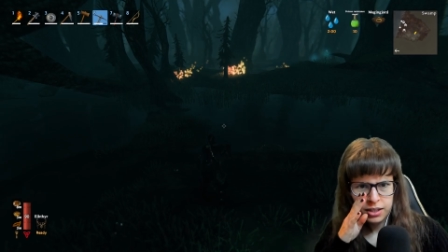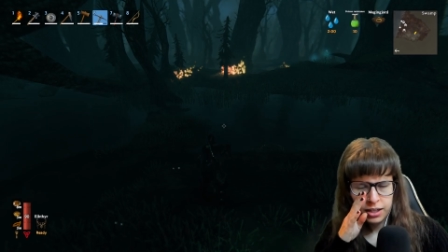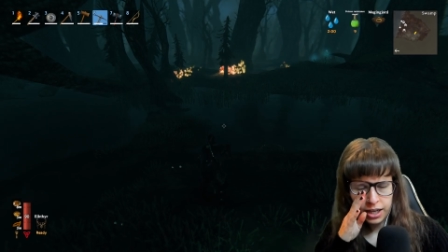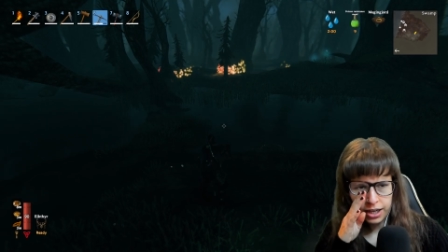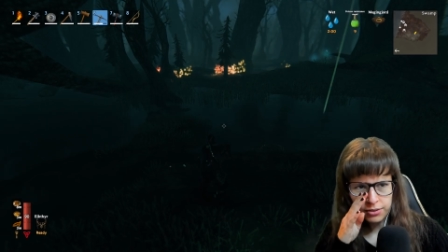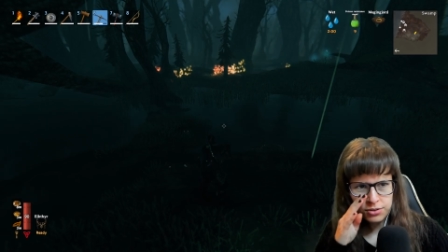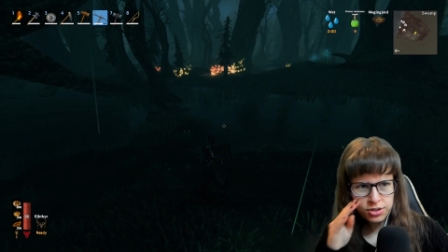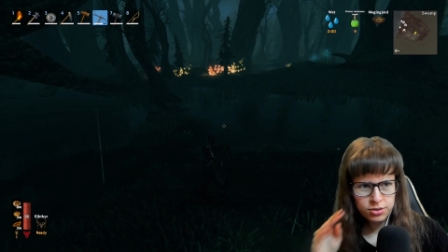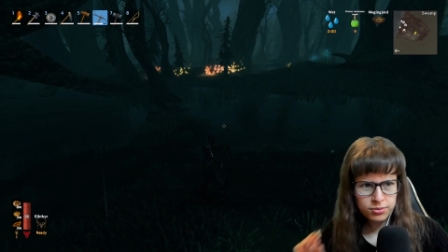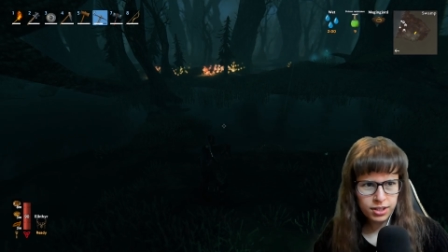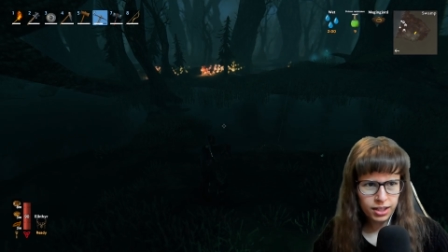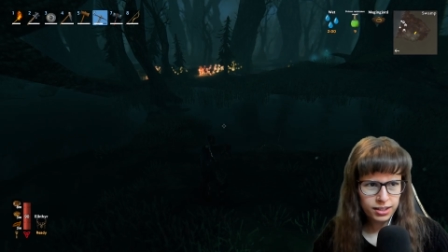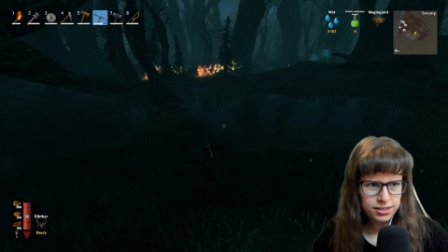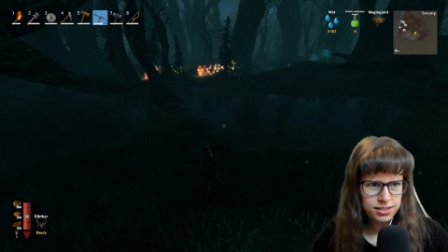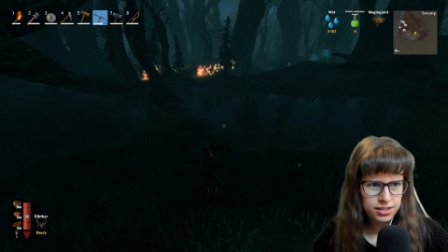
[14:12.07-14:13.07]
How do you
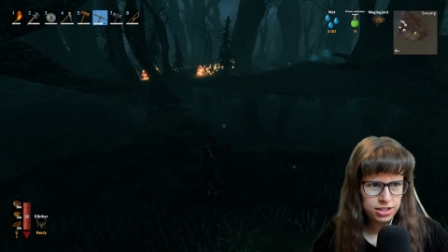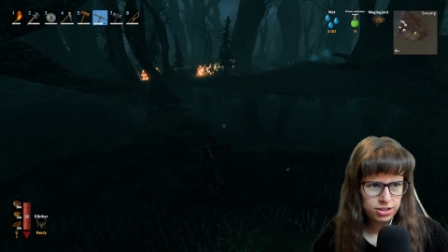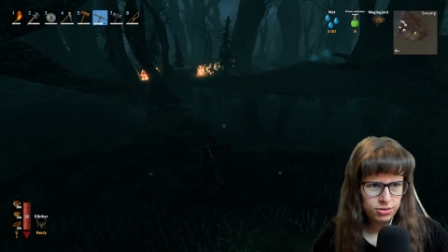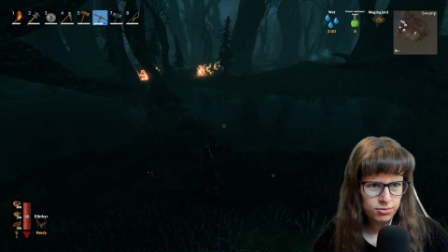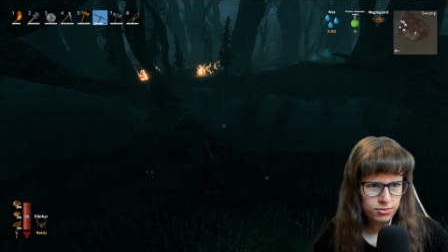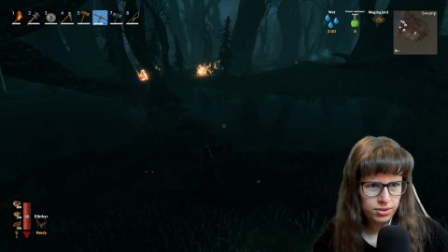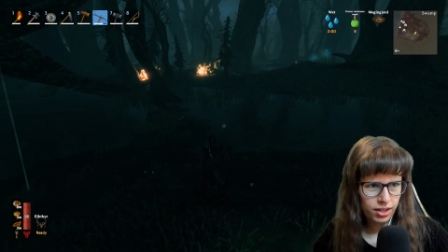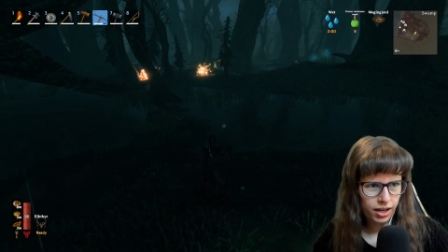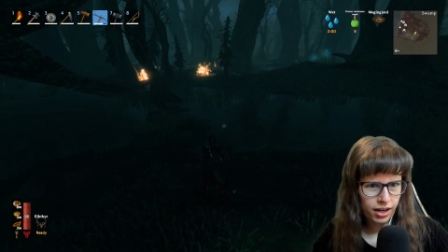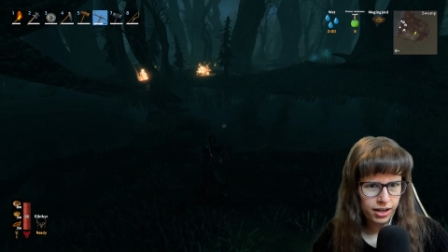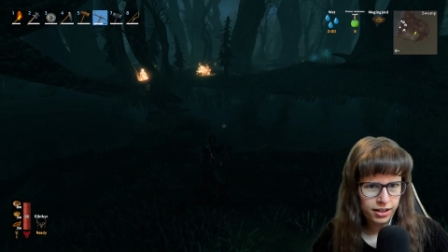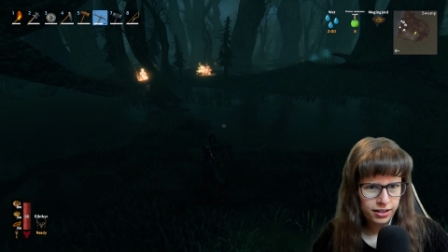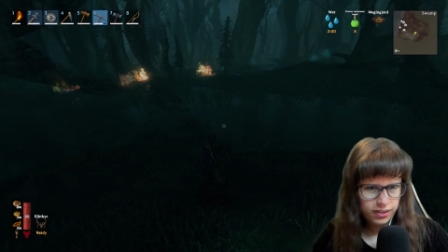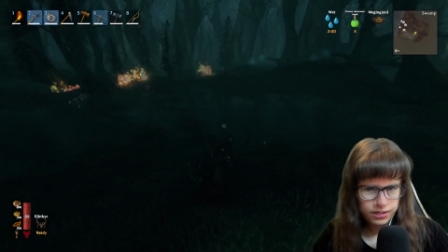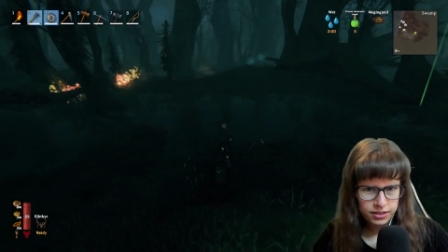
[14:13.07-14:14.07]
guys do that?
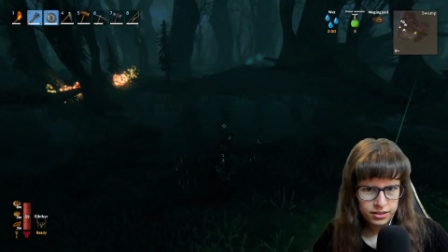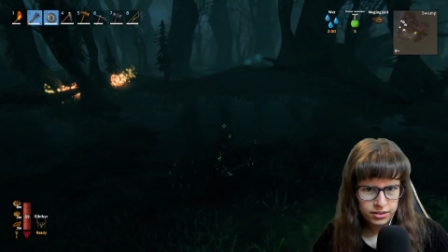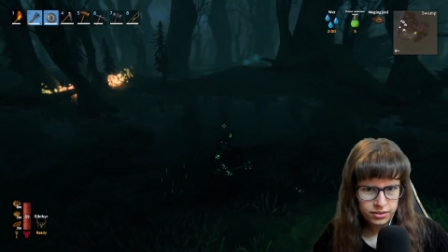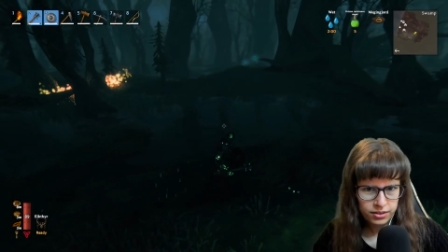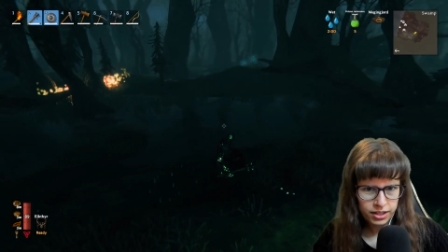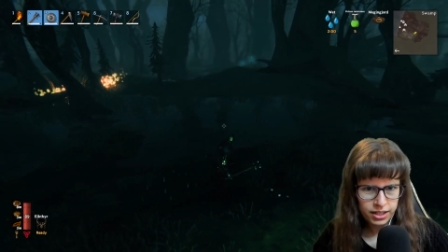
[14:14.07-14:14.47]
Okay,